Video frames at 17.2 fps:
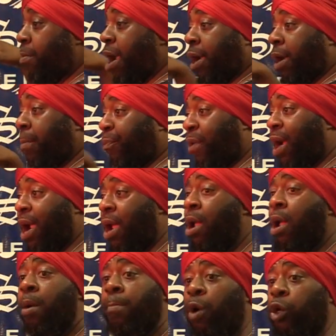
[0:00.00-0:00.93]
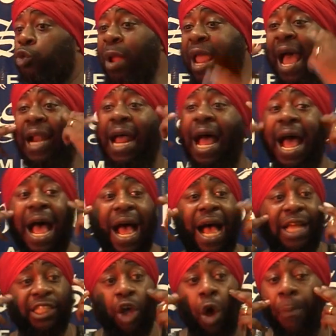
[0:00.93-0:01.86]
American prayer, we had our
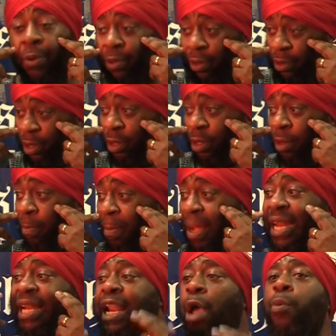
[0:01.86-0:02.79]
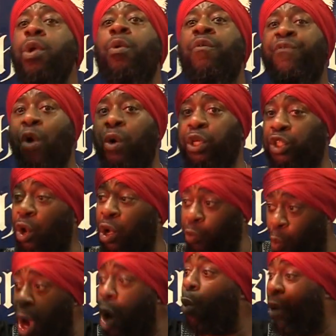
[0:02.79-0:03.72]
eyes open, meaning that we were focused
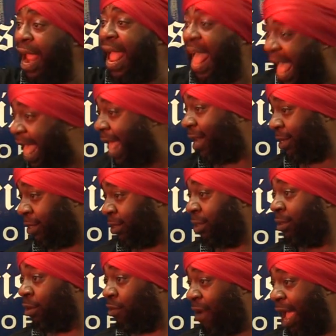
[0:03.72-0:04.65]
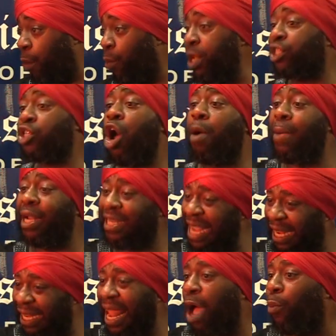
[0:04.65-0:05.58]
on where we're at, right? We're talking about
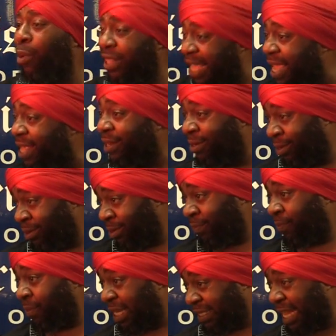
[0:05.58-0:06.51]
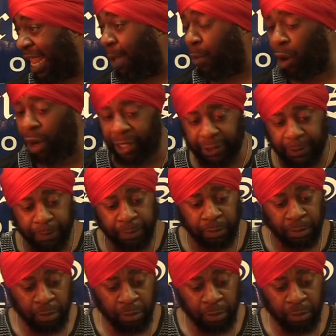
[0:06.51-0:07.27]
the Allah within. Islam Moors?